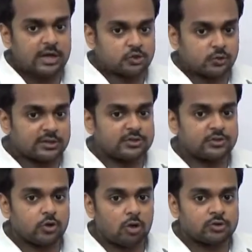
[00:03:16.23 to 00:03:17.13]
So this
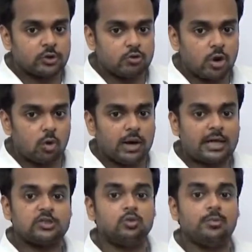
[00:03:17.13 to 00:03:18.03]
is also known
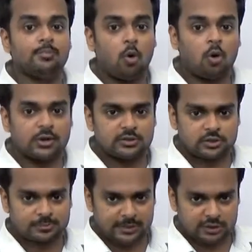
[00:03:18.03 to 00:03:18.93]
as reported
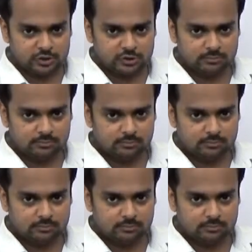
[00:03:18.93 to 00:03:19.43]
speech.